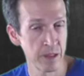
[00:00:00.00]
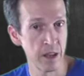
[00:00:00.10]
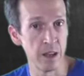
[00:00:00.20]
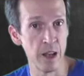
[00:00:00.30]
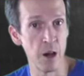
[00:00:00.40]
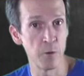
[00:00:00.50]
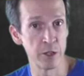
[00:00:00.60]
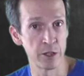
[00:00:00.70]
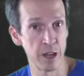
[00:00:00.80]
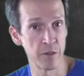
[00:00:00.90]
And now we
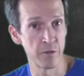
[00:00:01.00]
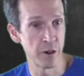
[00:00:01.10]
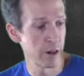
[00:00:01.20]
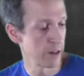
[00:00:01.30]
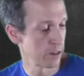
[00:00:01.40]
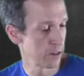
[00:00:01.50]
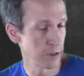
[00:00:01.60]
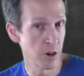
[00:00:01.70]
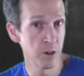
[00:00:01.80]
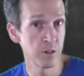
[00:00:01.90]
just have the very end of the
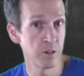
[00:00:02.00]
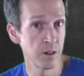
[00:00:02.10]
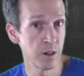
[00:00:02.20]
song.